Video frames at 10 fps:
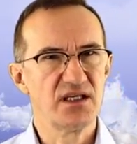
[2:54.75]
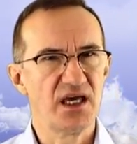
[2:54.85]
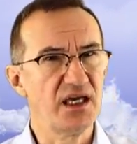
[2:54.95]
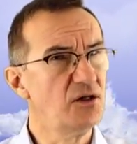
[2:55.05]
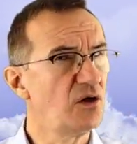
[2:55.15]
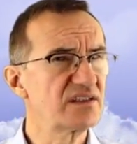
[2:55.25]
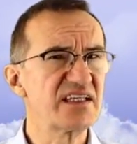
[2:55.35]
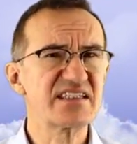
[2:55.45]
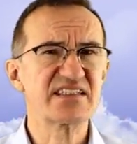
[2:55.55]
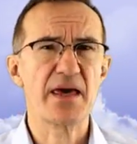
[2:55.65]
and all the
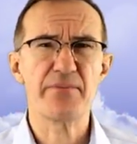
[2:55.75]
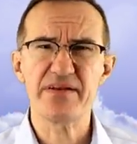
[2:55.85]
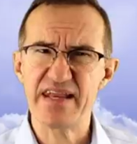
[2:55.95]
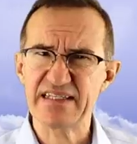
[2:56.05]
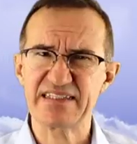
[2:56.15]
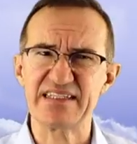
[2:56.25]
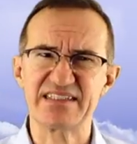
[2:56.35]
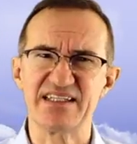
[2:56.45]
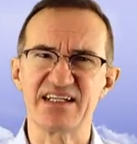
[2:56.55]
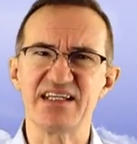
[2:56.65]
steps
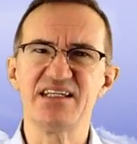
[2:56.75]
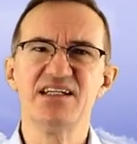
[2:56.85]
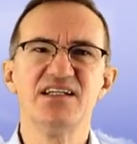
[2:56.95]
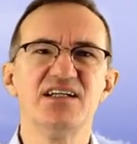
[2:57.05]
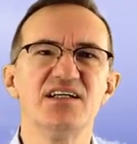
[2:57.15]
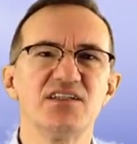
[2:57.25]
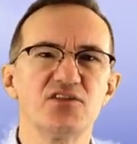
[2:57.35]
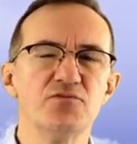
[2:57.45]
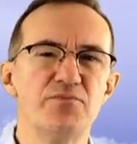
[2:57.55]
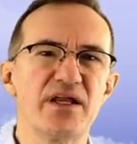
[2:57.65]
necessary to
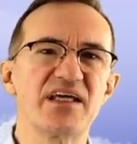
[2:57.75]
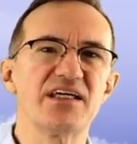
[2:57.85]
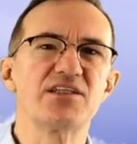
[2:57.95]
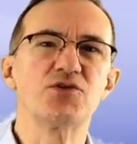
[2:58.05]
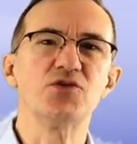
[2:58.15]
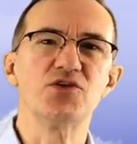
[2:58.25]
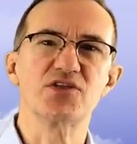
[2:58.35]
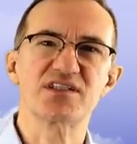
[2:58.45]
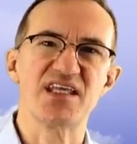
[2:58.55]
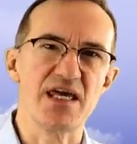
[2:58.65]
bring it to your
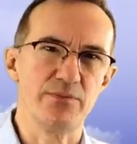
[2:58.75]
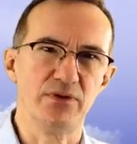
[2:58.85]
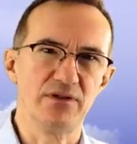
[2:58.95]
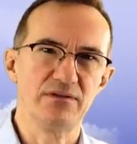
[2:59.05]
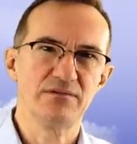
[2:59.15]
table.